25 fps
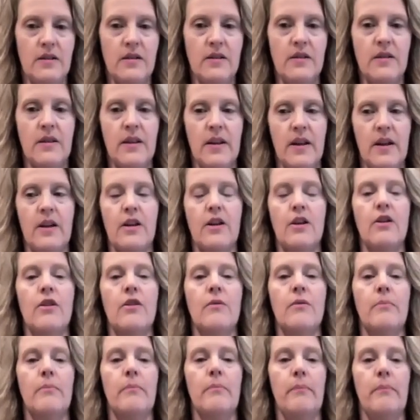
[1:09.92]

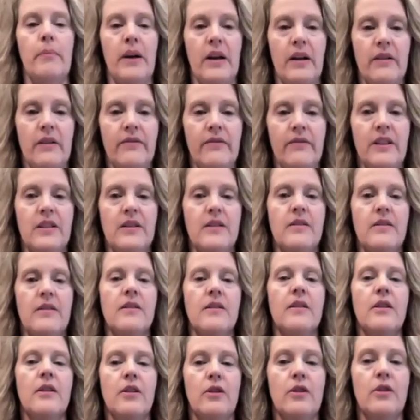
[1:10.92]
their pelvis
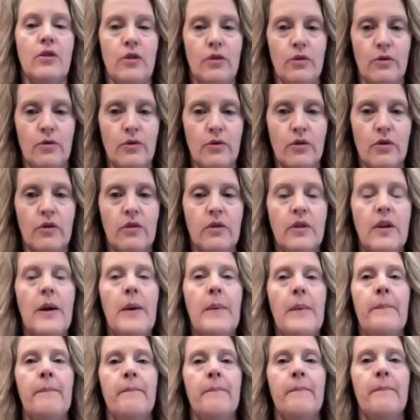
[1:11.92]
neutral?
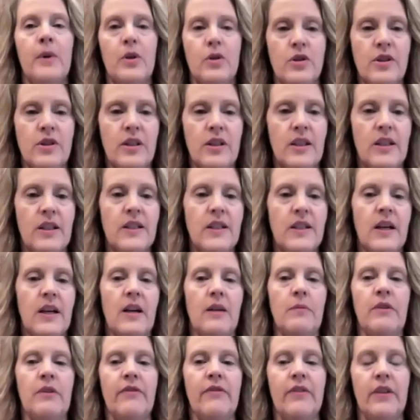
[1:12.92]
Most of the
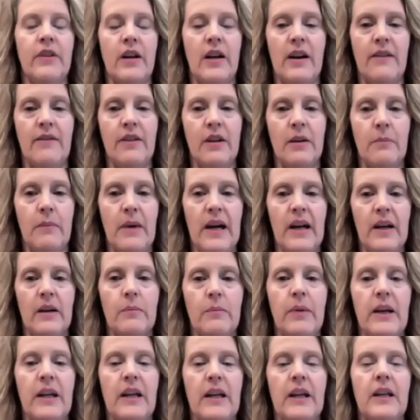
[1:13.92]
time, if they're having back
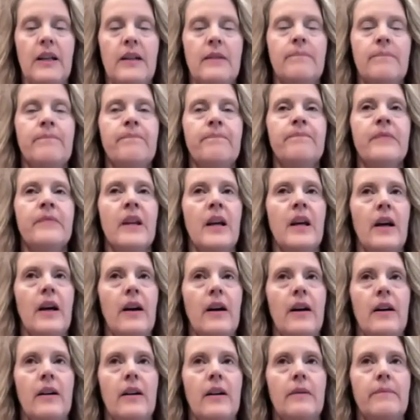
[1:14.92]
pain,
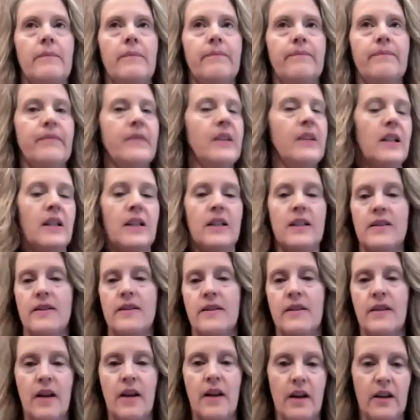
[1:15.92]
it is
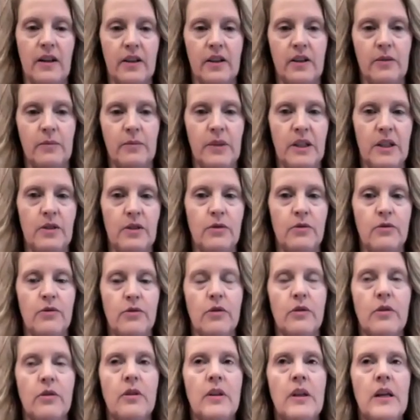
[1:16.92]
not going to be
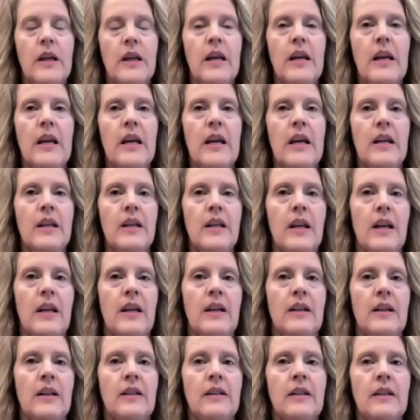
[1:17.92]
neutral.
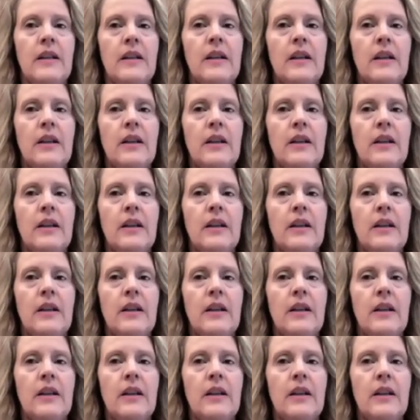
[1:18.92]
And,